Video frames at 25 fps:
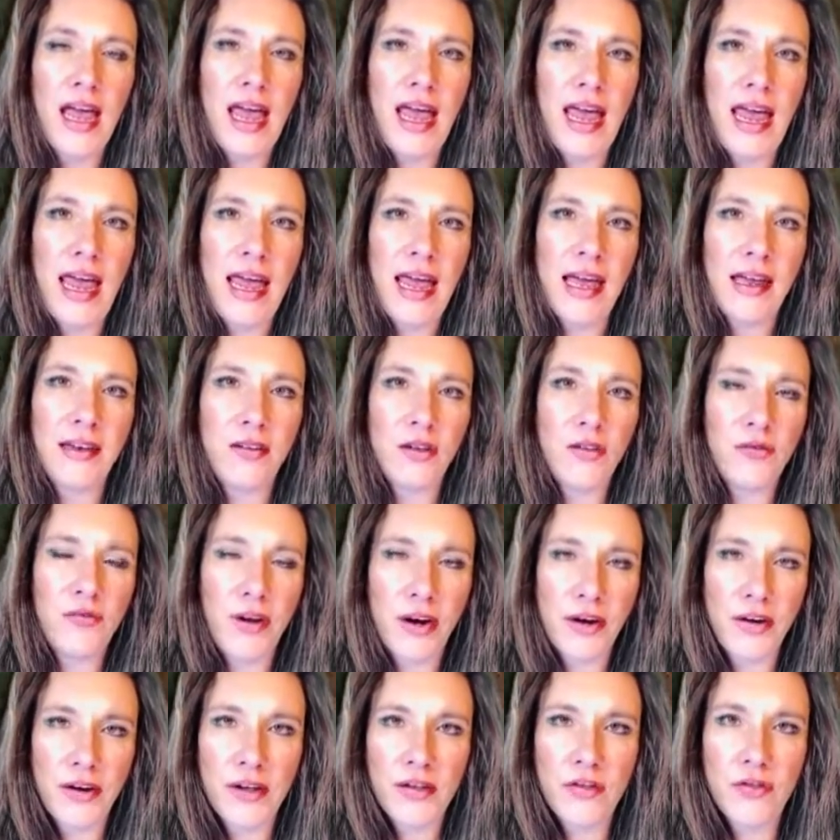and a
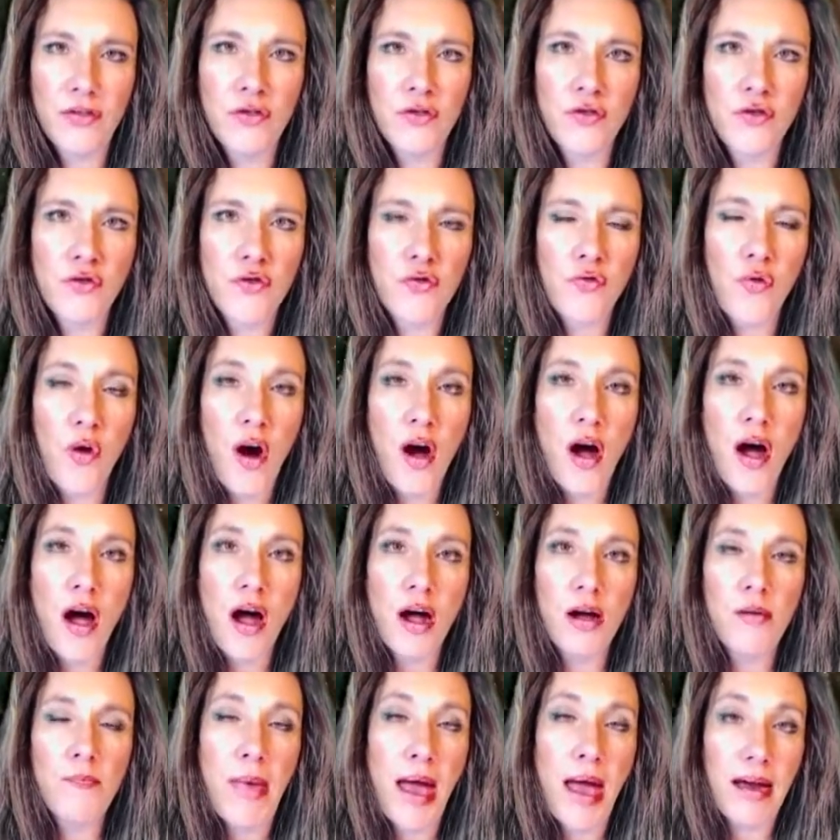very
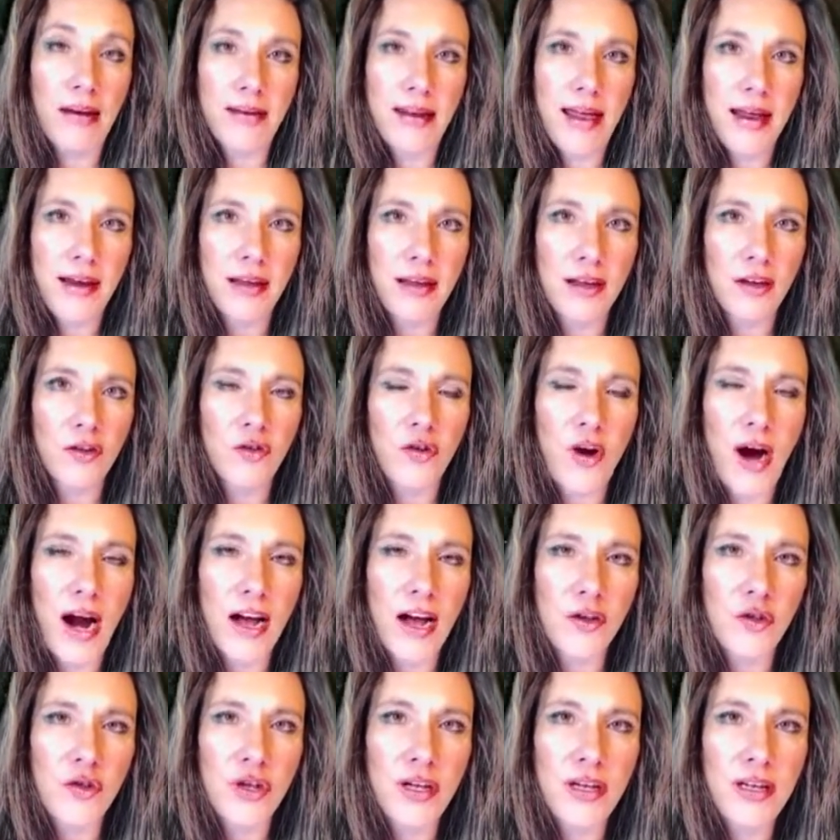strong magnetic
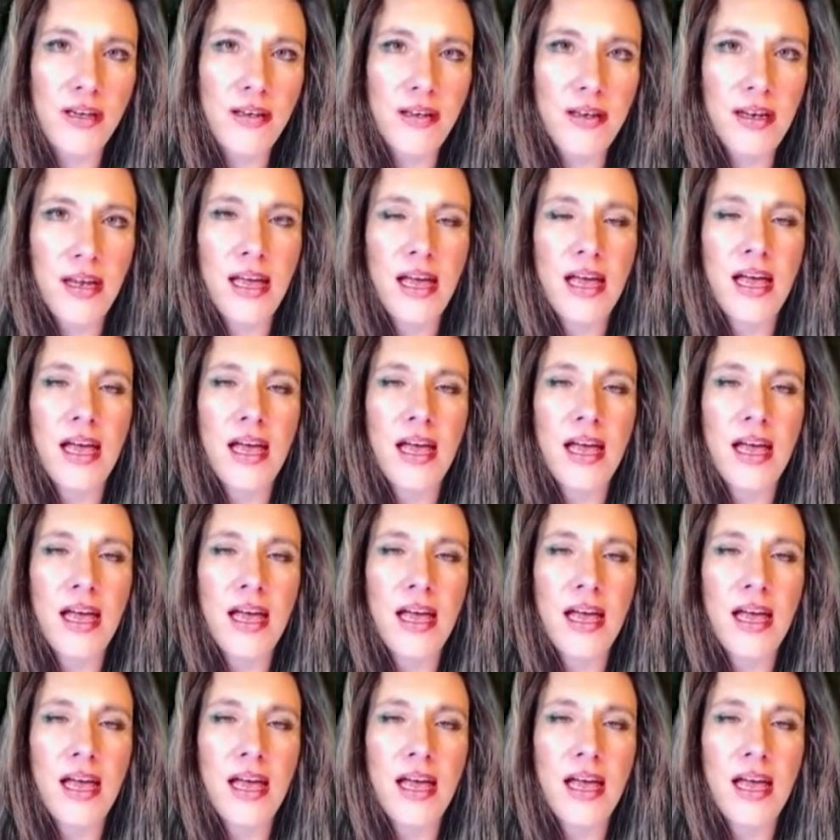attraction,